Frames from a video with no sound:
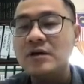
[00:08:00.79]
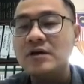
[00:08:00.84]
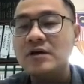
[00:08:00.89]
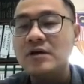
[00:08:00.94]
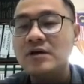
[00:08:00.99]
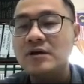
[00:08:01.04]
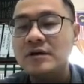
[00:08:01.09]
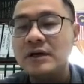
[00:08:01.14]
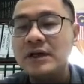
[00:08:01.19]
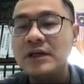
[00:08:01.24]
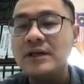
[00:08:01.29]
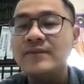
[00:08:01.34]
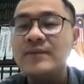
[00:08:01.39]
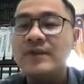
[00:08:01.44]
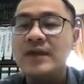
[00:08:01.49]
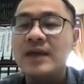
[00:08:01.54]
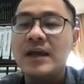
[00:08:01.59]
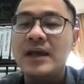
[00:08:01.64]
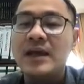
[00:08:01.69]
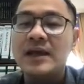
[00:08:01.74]
right?
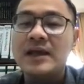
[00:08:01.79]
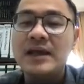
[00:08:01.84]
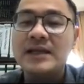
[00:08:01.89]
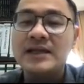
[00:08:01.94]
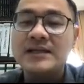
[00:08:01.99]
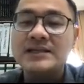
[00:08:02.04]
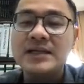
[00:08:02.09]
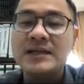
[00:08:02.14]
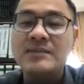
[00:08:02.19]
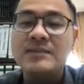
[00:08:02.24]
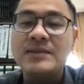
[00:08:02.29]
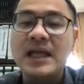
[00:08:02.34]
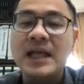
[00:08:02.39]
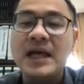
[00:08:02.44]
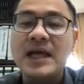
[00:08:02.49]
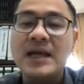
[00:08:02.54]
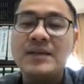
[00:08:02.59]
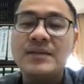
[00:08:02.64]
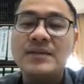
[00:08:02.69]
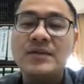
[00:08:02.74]
And at the same
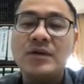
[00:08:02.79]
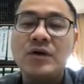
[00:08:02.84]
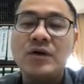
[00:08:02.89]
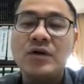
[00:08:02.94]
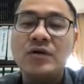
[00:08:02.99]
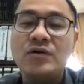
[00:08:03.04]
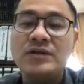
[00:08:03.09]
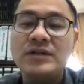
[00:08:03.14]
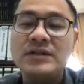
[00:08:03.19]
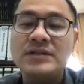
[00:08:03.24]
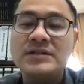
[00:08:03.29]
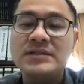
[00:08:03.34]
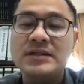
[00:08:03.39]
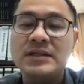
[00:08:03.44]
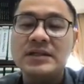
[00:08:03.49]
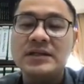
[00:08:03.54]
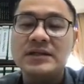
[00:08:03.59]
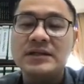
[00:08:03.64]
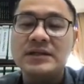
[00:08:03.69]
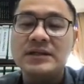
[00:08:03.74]
time, all this
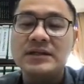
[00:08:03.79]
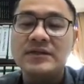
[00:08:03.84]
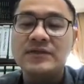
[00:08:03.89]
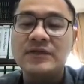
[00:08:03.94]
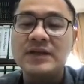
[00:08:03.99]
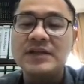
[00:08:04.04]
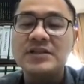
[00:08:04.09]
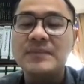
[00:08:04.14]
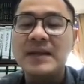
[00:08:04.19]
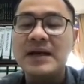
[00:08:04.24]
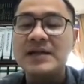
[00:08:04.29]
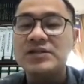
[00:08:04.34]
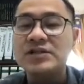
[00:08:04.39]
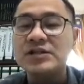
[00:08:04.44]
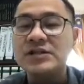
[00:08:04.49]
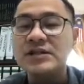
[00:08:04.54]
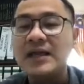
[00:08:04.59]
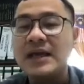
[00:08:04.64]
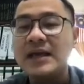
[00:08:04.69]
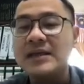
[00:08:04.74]
phase
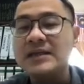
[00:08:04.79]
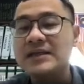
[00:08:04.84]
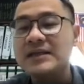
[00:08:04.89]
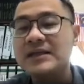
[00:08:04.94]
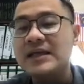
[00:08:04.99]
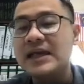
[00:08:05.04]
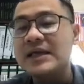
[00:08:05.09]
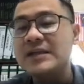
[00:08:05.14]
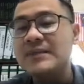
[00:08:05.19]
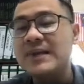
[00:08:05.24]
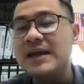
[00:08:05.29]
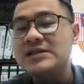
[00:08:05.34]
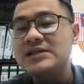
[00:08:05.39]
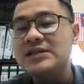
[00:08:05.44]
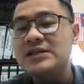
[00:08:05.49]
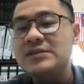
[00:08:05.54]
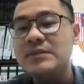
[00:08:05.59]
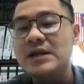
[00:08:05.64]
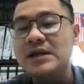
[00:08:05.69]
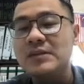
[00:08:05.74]
margin and the gain
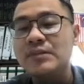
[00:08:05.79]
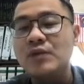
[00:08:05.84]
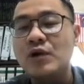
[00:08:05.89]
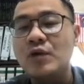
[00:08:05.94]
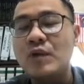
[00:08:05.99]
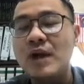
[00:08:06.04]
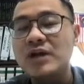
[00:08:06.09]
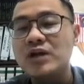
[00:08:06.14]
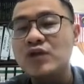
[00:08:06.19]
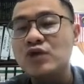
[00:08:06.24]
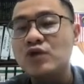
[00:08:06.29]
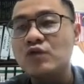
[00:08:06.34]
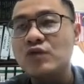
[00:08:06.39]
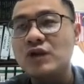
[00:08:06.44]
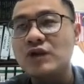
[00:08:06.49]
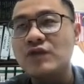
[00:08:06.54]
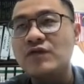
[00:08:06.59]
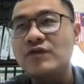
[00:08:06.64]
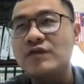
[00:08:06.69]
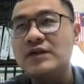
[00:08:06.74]
margin may provide you
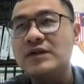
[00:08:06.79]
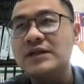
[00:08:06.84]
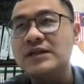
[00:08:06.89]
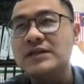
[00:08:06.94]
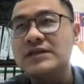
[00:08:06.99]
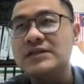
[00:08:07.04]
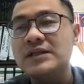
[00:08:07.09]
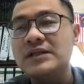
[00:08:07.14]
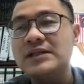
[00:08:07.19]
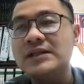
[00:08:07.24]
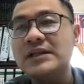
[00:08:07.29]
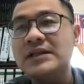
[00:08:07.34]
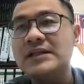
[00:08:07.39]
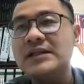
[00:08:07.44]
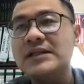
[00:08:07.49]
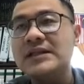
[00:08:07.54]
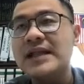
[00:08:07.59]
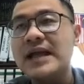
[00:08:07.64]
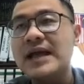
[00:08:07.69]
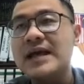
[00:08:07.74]
with
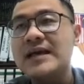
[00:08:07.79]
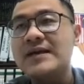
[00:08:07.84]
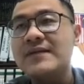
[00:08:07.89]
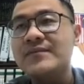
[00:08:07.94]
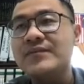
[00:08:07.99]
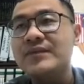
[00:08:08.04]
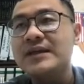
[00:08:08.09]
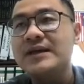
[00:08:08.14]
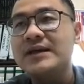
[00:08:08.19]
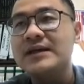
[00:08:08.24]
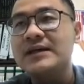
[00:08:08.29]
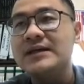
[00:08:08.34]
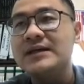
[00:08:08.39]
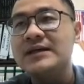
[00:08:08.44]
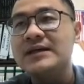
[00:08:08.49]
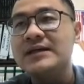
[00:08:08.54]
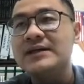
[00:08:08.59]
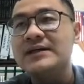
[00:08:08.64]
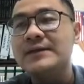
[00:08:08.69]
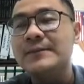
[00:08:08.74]
certain
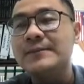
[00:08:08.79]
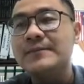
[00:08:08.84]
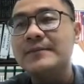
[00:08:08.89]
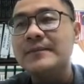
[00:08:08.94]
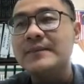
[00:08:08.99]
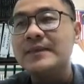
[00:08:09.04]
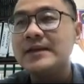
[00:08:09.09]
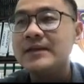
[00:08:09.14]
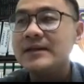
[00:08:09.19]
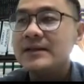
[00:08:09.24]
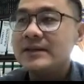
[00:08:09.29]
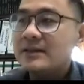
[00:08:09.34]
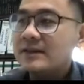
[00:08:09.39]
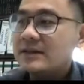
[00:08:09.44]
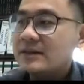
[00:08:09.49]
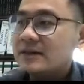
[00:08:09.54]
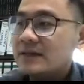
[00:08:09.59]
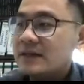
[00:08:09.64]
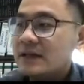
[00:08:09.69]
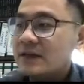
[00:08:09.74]
uh,
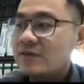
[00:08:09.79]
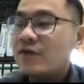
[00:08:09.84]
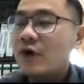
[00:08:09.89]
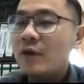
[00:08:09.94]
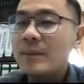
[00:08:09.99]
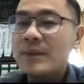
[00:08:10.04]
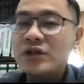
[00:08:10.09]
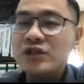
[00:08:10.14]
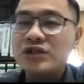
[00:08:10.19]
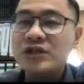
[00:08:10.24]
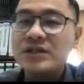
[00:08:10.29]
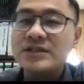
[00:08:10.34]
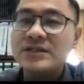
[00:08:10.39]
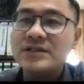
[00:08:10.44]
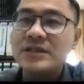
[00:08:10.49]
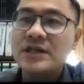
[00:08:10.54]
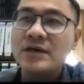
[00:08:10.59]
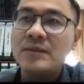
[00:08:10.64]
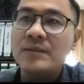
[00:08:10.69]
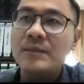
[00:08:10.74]
informations
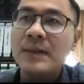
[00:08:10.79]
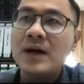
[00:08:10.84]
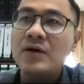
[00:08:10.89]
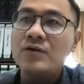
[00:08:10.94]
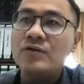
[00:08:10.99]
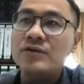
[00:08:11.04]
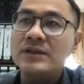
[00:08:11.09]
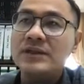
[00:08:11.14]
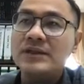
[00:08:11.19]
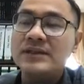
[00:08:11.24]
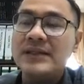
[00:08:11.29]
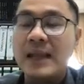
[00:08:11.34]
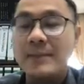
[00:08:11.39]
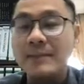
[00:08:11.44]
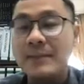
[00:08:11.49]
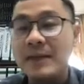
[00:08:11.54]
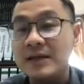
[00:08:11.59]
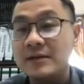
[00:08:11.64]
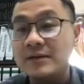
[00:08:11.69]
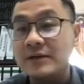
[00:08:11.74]
about the
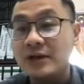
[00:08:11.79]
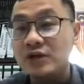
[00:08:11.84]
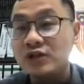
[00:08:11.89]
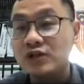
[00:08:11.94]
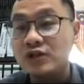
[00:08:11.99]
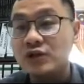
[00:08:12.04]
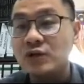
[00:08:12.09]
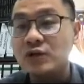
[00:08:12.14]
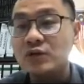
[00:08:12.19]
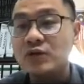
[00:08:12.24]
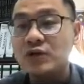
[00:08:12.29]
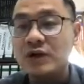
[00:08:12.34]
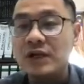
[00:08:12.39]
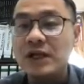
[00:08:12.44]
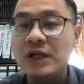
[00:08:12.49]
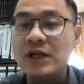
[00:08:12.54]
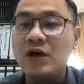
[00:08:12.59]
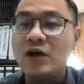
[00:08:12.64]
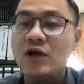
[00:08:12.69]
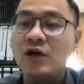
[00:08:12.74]
damping ratio,
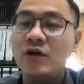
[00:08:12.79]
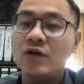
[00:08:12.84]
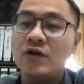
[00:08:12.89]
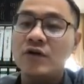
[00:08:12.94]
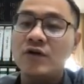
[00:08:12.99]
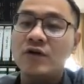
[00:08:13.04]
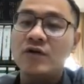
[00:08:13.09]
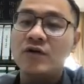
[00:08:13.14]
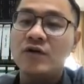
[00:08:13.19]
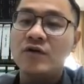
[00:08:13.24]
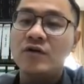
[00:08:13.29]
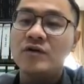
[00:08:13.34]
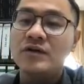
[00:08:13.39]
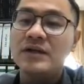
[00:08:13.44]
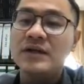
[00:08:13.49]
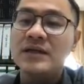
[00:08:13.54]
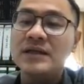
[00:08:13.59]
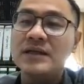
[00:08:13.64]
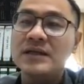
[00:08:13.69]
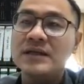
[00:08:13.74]
okay, or
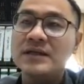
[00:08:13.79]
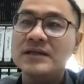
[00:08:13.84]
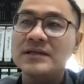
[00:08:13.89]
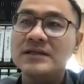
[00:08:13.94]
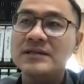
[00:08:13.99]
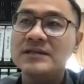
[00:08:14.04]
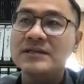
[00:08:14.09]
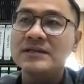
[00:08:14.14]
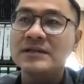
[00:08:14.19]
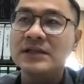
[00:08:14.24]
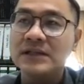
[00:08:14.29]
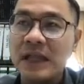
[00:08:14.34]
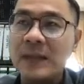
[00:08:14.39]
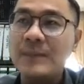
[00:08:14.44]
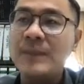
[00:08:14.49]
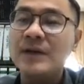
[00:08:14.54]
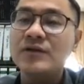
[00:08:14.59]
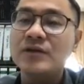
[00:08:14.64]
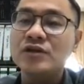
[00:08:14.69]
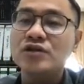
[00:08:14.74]
the
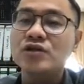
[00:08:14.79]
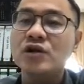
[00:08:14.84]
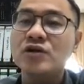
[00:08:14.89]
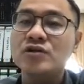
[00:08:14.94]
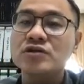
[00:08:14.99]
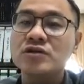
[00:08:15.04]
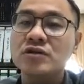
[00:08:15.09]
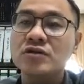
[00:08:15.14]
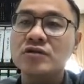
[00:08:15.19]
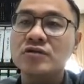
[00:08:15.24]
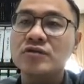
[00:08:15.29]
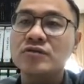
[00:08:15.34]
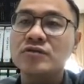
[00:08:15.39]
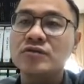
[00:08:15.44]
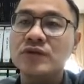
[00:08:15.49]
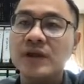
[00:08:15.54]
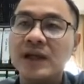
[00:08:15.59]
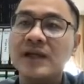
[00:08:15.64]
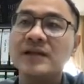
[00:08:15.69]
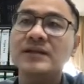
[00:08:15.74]
damping ratio also
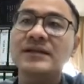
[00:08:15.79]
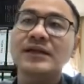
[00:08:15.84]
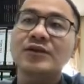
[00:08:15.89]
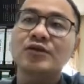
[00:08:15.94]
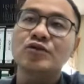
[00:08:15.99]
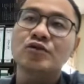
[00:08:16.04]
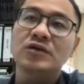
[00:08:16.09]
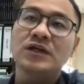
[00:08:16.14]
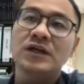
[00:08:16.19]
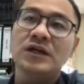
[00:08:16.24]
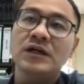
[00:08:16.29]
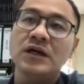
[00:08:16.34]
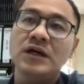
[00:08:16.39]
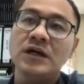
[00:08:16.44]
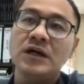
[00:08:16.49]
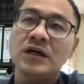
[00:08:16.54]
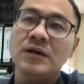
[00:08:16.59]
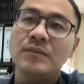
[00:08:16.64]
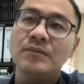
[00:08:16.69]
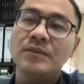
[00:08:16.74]
related to
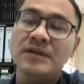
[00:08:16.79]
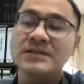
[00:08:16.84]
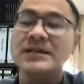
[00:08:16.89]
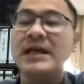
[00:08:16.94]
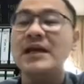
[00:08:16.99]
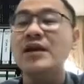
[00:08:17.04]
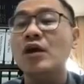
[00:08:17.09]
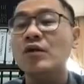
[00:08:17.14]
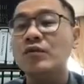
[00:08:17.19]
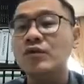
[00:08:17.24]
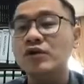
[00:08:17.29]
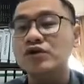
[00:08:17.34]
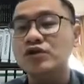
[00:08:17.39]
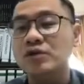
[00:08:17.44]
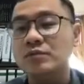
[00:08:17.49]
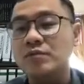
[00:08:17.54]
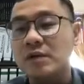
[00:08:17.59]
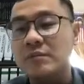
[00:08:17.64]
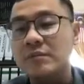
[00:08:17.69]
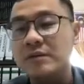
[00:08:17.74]
the percent
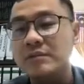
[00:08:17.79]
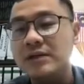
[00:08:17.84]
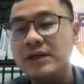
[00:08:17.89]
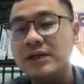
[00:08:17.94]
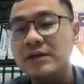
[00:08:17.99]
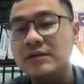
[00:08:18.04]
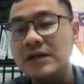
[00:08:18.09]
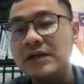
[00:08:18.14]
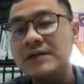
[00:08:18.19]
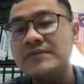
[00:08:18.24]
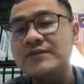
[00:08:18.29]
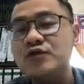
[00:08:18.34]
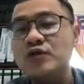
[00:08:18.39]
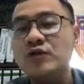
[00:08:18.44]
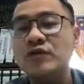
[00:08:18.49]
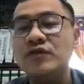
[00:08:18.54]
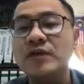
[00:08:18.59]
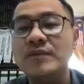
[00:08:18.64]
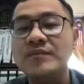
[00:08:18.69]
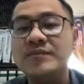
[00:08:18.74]
overshoot probably, right? So
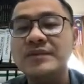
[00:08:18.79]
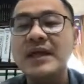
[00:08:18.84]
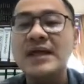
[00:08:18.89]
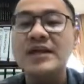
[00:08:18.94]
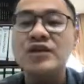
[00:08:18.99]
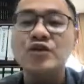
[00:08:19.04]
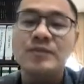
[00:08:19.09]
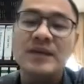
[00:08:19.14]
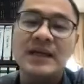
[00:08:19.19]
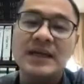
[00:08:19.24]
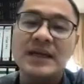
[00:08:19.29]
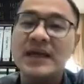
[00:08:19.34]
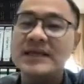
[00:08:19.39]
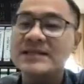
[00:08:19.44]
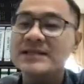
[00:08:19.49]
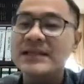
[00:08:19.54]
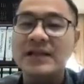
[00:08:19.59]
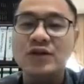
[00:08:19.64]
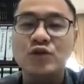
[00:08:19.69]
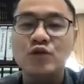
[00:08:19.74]
from there you may
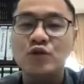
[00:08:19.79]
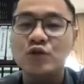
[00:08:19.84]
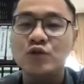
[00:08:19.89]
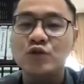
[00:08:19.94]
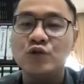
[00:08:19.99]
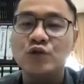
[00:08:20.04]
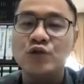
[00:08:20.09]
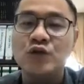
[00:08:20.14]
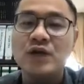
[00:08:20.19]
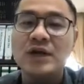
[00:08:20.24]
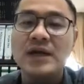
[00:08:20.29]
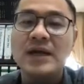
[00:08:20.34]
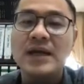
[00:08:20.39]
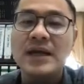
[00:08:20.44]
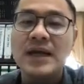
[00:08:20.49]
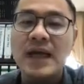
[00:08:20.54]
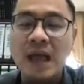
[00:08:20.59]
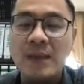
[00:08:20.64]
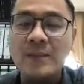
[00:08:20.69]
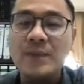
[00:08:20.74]
start to
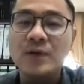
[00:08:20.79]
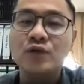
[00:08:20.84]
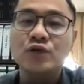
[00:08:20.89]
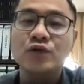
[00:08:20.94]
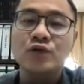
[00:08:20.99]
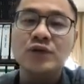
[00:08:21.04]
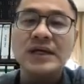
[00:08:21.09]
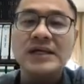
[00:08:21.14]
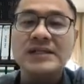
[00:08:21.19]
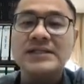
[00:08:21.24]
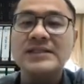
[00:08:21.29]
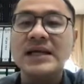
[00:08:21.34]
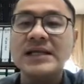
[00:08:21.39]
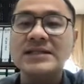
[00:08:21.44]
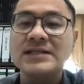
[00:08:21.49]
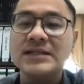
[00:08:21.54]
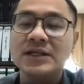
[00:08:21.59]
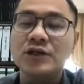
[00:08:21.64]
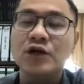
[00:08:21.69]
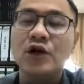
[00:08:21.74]
able to
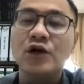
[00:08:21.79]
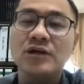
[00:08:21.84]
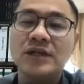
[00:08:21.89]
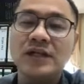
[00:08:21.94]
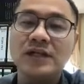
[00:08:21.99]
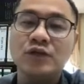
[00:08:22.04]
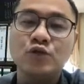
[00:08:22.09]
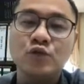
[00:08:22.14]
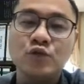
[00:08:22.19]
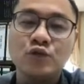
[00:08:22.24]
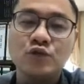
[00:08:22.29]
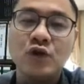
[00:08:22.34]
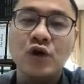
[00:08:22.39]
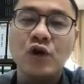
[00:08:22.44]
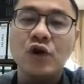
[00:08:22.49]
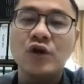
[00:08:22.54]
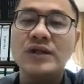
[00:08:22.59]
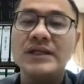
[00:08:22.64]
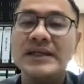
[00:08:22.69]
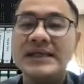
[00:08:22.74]
adjust according to
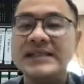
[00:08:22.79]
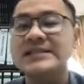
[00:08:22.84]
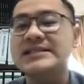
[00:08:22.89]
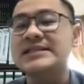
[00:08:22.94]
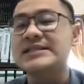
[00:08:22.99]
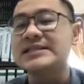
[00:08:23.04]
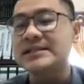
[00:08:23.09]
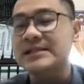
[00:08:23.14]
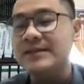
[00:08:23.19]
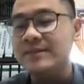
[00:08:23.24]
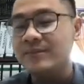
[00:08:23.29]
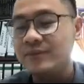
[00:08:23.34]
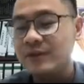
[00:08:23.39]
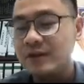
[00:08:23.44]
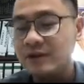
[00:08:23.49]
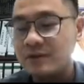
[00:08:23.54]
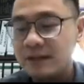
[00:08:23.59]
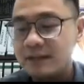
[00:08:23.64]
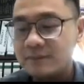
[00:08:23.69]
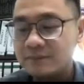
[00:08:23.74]
your needs,
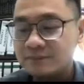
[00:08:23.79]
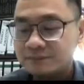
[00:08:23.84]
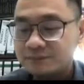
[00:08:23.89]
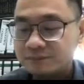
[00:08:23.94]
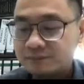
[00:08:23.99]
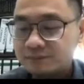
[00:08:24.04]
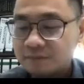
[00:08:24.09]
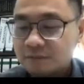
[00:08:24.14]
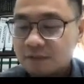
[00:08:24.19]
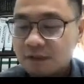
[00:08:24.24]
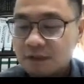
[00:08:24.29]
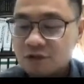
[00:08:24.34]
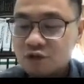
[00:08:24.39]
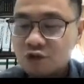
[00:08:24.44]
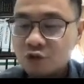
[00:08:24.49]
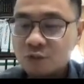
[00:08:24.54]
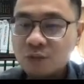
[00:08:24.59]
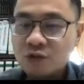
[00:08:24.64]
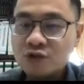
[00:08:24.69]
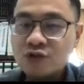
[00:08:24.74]
right?
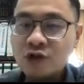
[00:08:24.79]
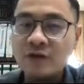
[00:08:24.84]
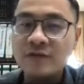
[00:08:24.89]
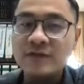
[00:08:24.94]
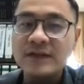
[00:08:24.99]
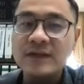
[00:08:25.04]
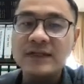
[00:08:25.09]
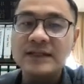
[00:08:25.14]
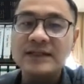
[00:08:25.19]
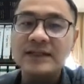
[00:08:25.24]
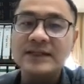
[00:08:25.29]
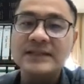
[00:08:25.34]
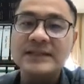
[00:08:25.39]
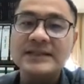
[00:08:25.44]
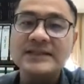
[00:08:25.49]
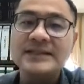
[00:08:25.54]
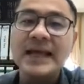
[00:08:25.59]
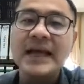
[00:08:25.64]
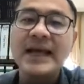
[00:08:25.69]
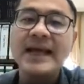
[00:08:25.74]
So most of the
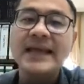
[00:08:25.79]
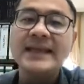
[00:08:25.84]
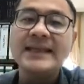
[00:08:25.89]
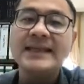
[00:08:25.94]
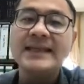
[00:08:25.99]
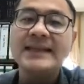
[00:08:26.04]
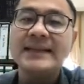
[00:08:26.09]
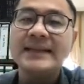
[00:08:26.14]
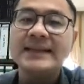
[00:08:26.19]
design